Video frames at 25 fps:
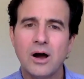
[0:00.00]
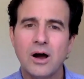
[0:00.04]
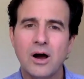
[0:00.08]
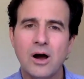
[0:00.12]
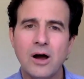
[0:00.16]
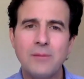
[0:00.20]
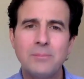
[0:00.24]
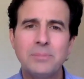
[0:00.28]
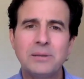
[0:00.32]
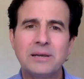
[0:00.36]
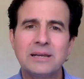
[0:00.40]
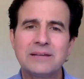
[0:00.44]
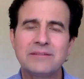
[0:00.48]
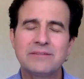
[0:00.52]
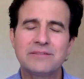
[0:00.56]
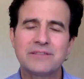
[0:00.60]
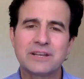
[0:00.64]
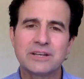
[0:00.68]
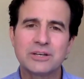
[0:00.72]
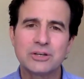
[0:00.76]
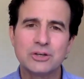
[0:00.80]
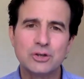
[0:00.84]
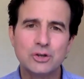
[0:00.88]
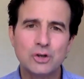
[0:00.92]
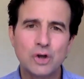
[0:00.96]
I believe
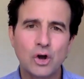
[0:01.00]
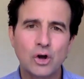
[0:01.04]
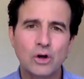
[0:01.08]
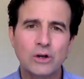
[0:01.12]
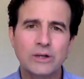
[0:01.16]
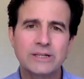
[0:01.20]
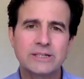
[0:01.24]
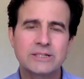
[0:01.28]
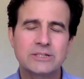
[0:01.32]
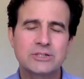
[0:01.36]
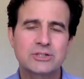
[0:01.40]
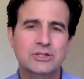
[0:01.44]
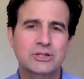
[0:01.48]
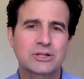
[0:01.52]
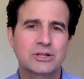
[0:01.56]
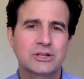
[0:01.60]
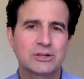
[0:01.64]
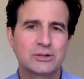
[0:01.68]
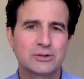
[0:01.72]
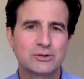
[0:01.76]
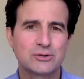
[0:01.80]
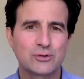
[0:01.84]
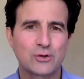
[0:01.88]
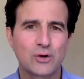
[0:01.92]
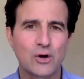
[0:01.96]
that knowledge
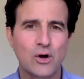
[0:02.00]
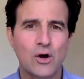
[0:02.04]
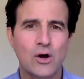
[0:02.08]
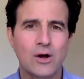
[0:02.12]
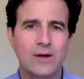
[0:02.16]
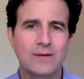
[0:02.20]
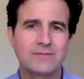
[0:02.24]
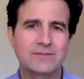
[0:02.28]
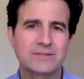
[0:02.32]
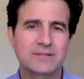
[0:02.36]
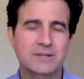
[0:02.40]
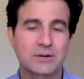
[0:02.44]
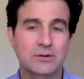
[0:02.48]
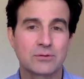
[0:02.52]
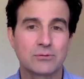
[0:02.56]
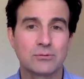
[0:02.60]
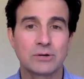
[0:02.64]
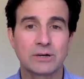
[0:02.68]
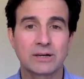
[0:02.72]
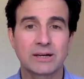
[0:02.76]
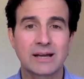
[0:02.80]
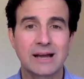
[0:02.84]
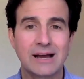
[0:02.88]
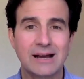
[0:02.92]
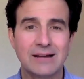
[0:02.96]
drives
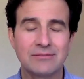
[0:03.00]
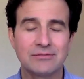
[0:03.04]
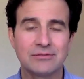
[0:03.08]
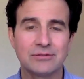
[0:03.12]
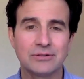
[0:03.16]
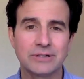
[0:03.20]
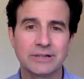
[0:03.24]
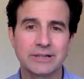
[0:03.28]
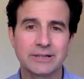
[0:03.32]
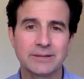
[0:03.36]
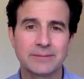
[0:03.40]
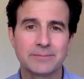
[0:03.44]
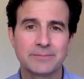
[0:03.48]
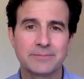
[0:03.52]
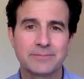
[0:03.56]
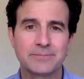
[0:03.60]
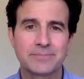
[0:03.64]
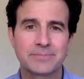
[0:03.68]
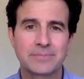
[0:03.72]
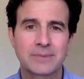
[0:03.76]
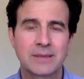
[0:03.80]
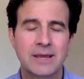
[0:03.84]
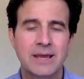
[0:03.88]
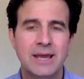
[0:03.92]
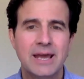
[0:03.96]
recovery.
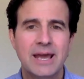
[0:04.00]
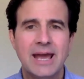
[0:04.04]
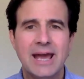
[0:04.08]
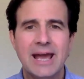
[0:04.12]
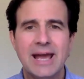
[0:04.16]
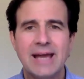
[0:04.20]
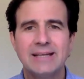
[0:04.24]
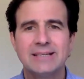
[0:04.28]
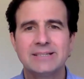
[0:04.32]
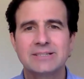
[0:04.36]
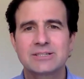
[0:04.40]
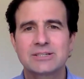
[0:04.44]
And